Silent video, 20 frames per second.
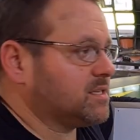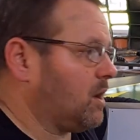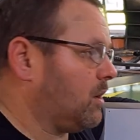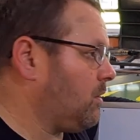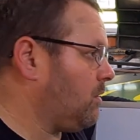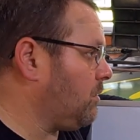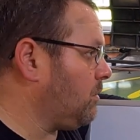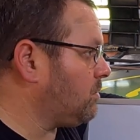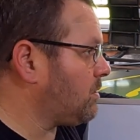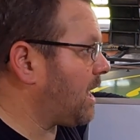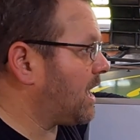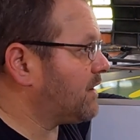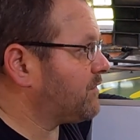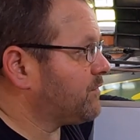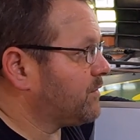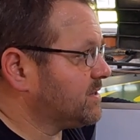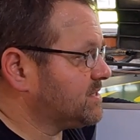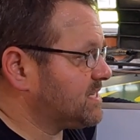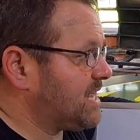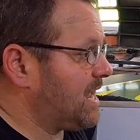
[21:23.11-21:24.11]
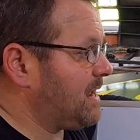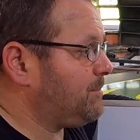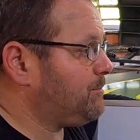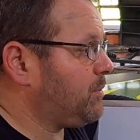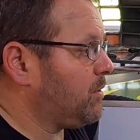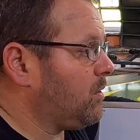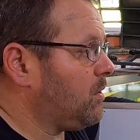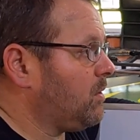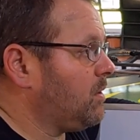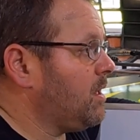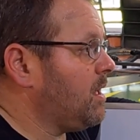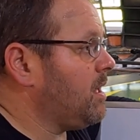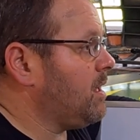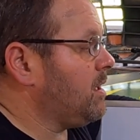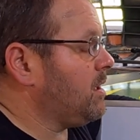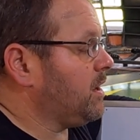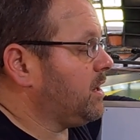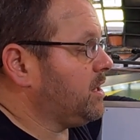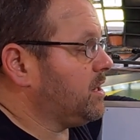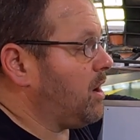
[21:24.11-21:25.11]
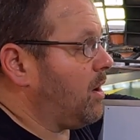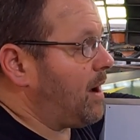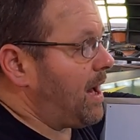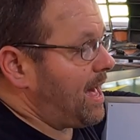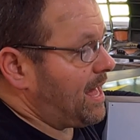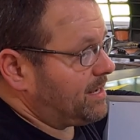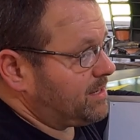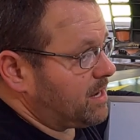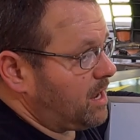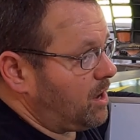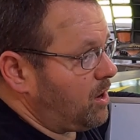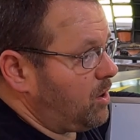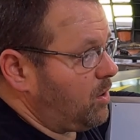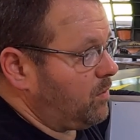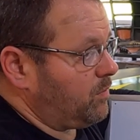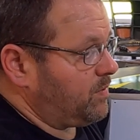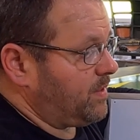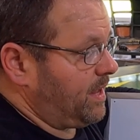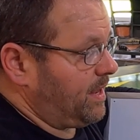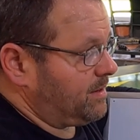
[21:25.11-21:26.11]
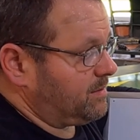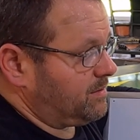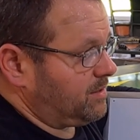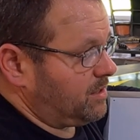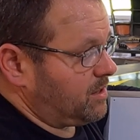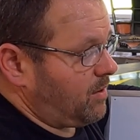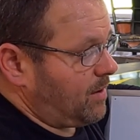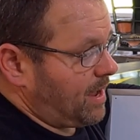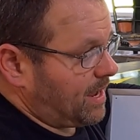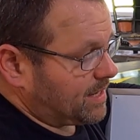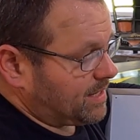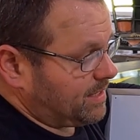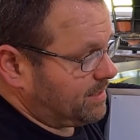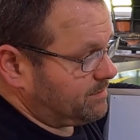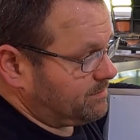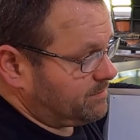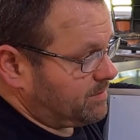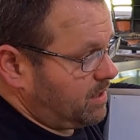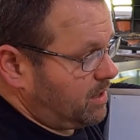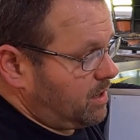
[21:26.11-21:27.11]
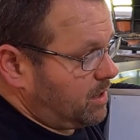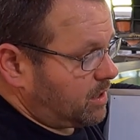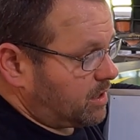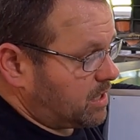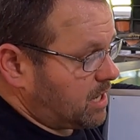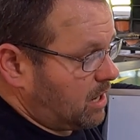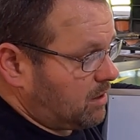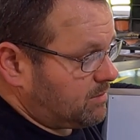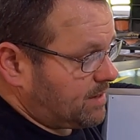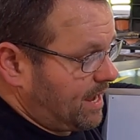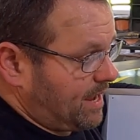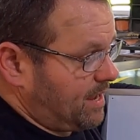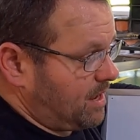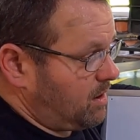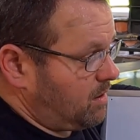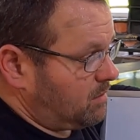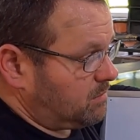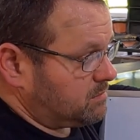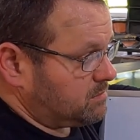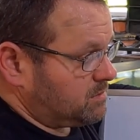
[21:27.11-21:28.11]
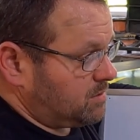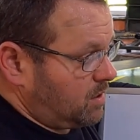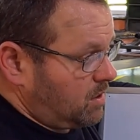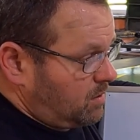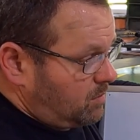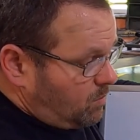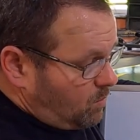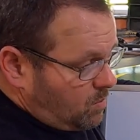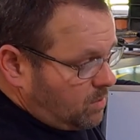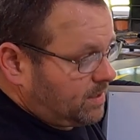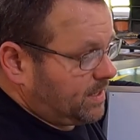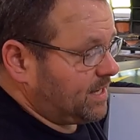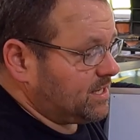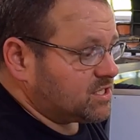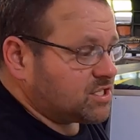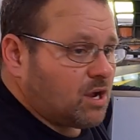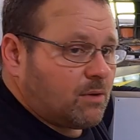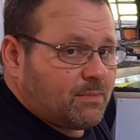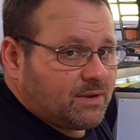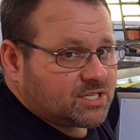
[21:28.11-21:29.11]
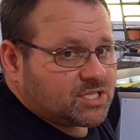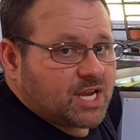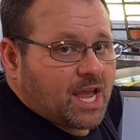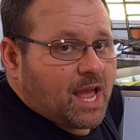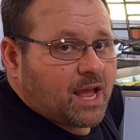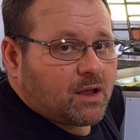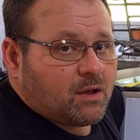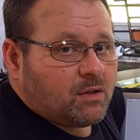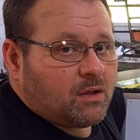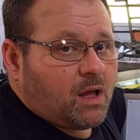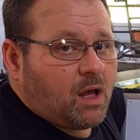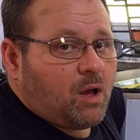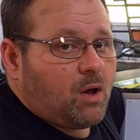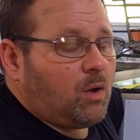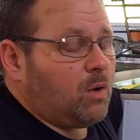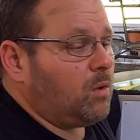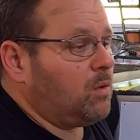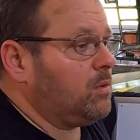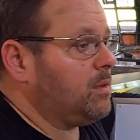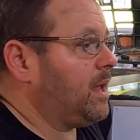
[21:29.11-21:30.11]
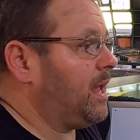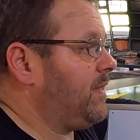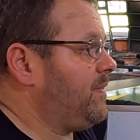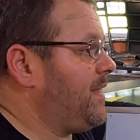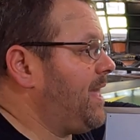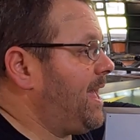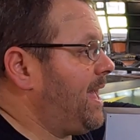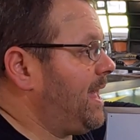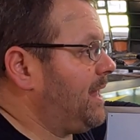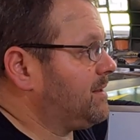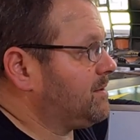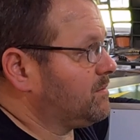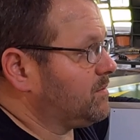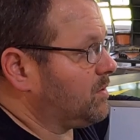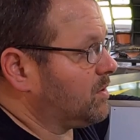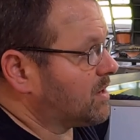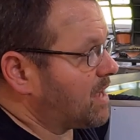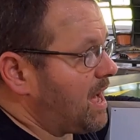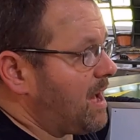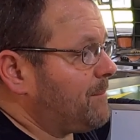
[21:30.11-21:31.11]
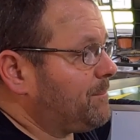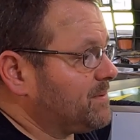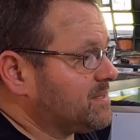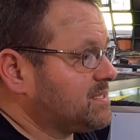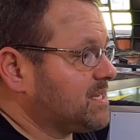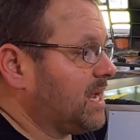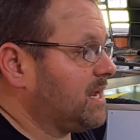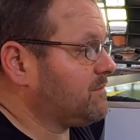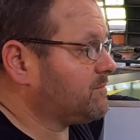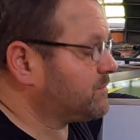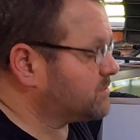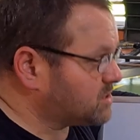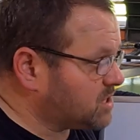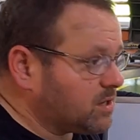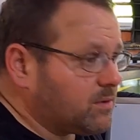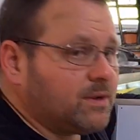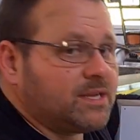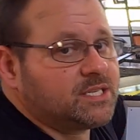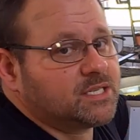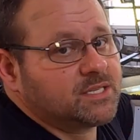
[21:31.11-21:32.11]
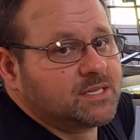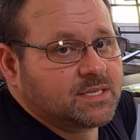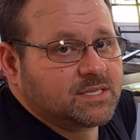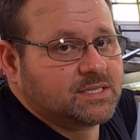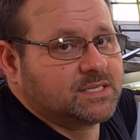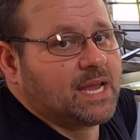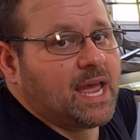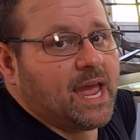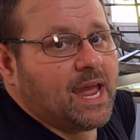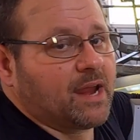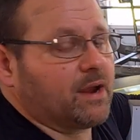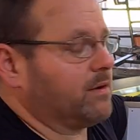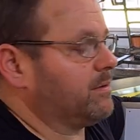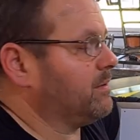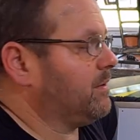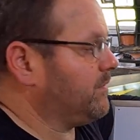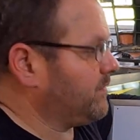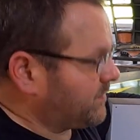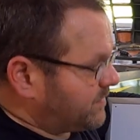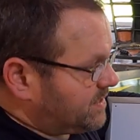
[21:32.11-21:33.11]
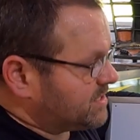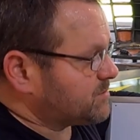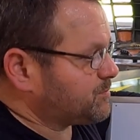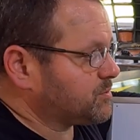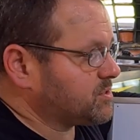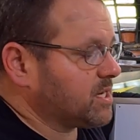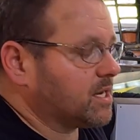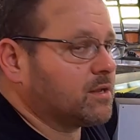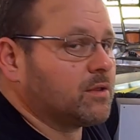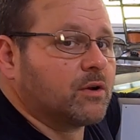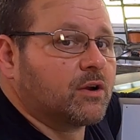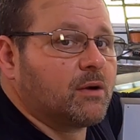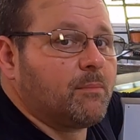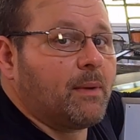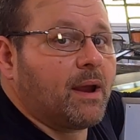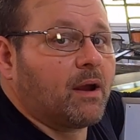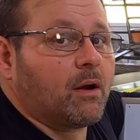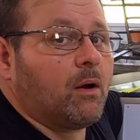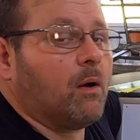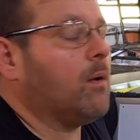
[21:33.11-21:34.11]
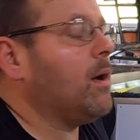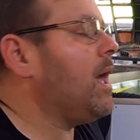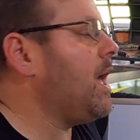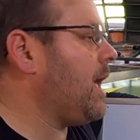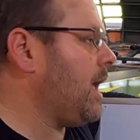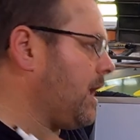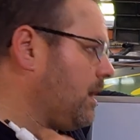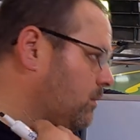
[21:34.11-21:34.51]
So like, for example, you know, I know that, you know, I can go down 1 inch on my shackle hole and that will compensate for 2 inches of stagger on this particular Camaro.